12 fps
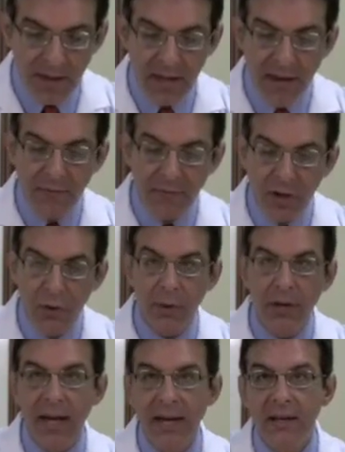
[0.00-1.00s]
If you
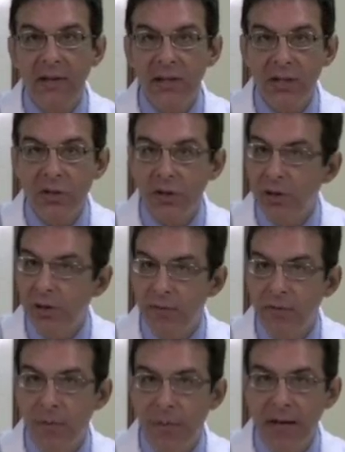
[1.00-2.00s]
would like additional
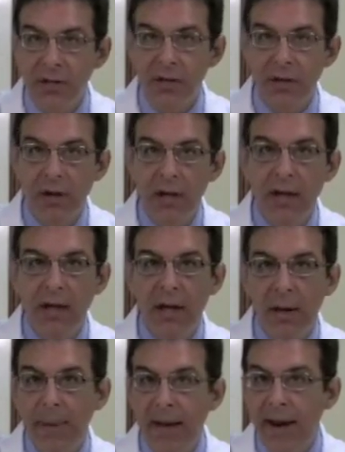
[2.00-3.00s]
information
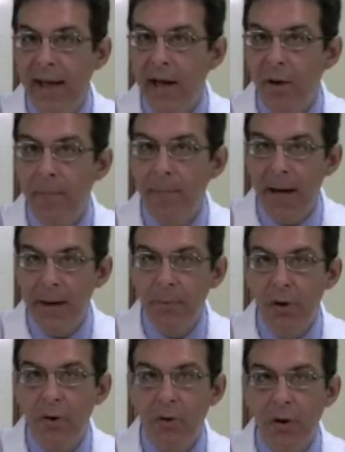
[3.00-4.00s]
about how my
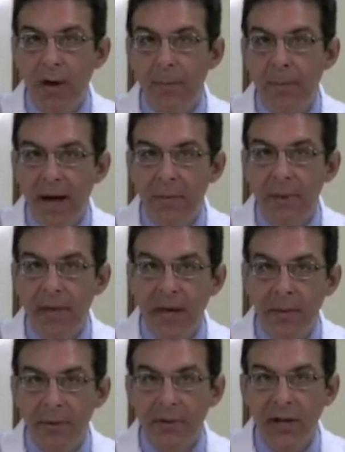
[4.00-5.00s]
program might be
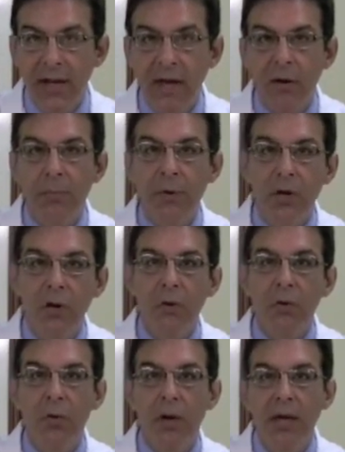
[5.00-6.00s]
able to help
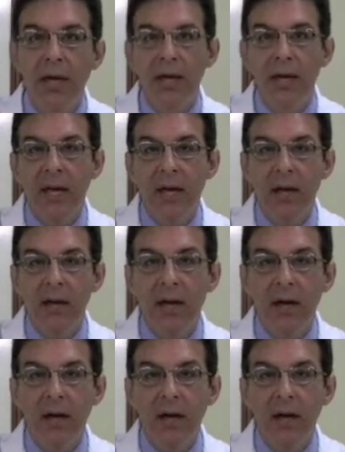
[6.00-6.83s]
you in